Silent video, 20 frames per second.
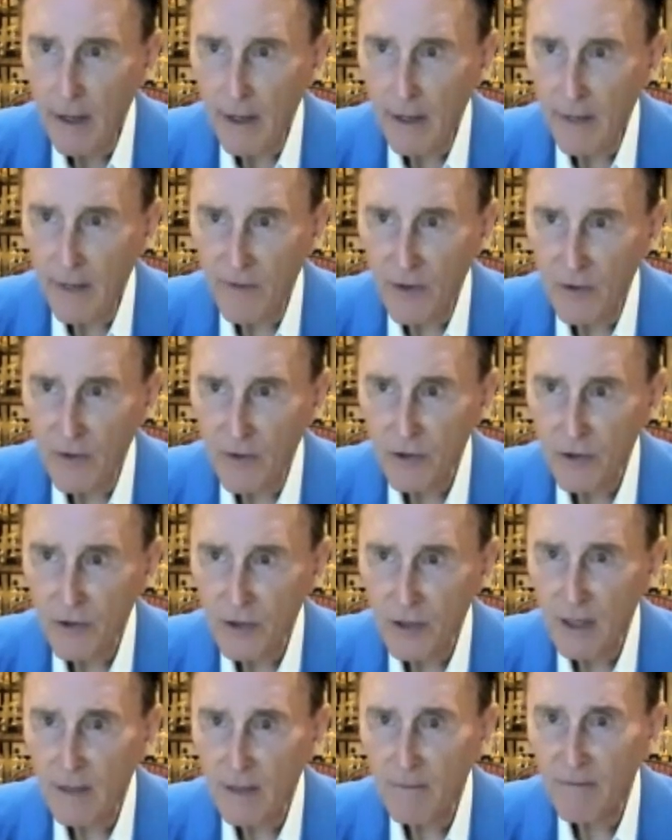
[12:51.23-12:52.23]

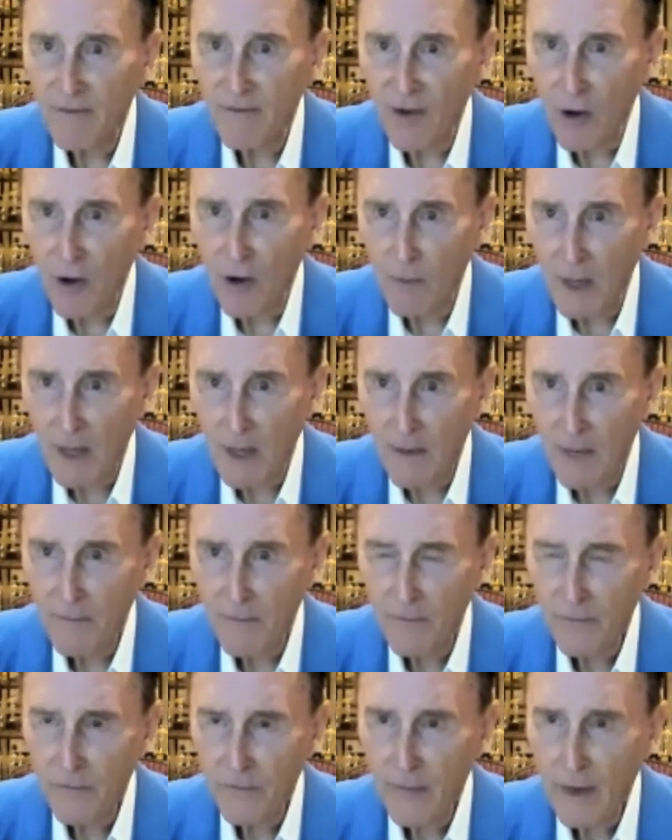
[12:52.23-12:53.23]
diffusion lymphoma,
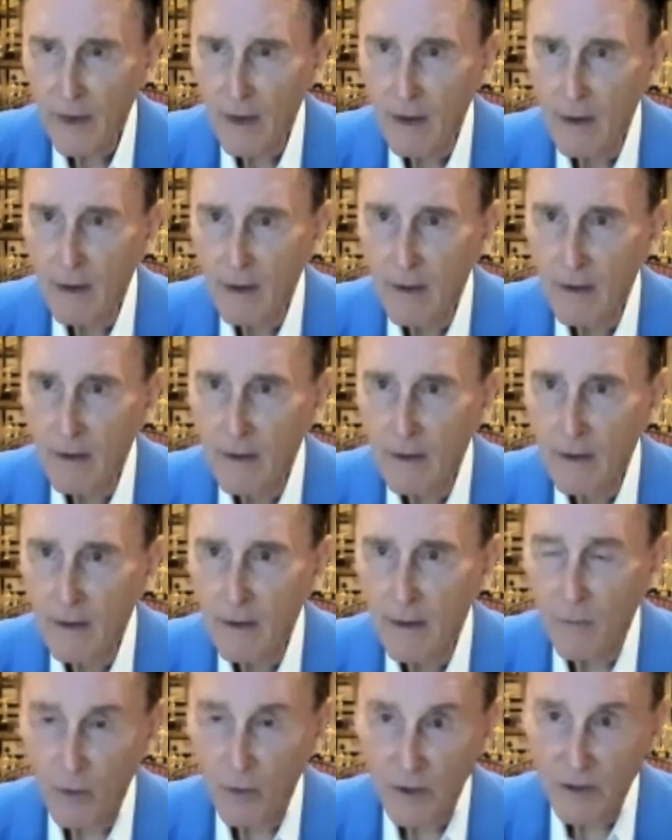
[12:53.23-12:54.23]

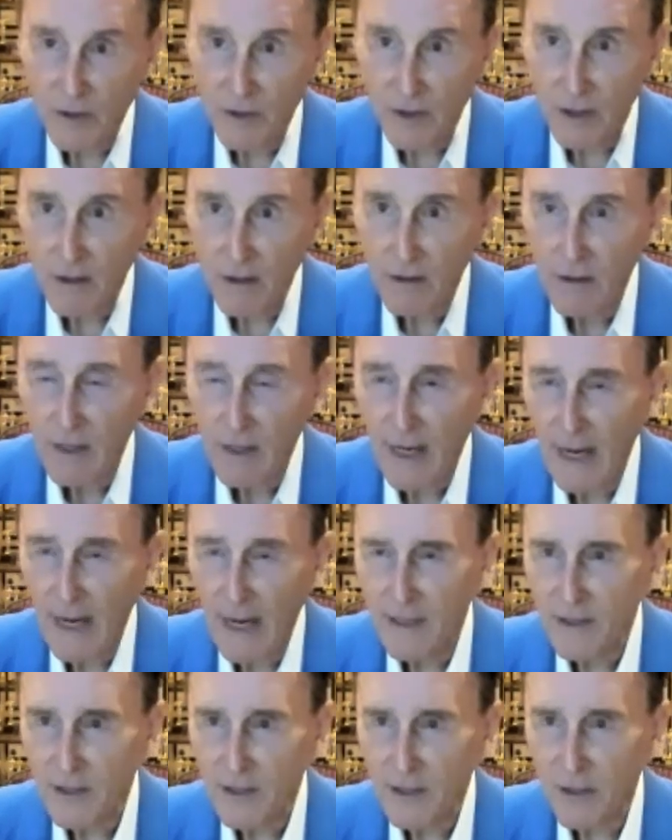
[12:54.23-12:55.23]
which is a
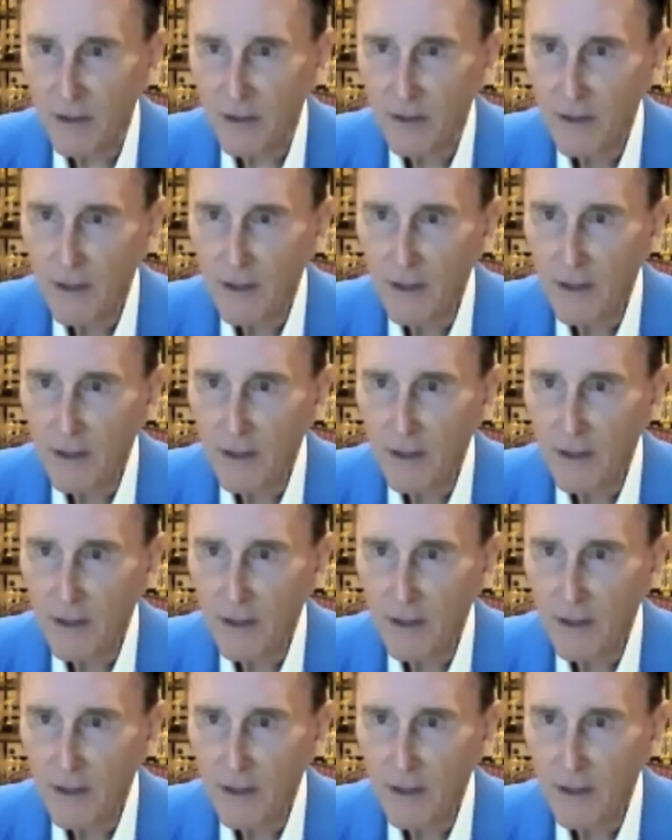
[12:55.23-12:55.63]
cancer.